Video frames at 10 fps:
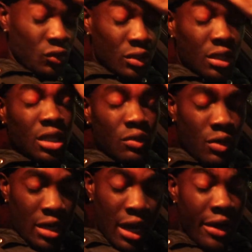everything
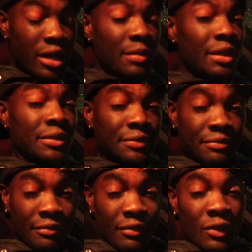work already, man.
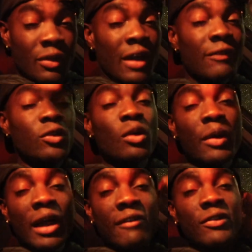I have to do
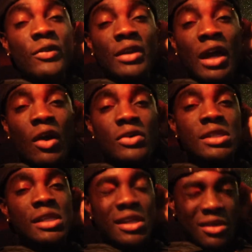what we have to do in a
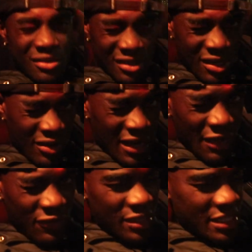hustle, you know. And
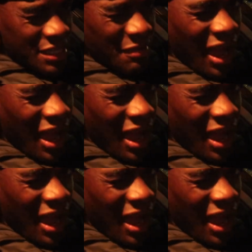if you do see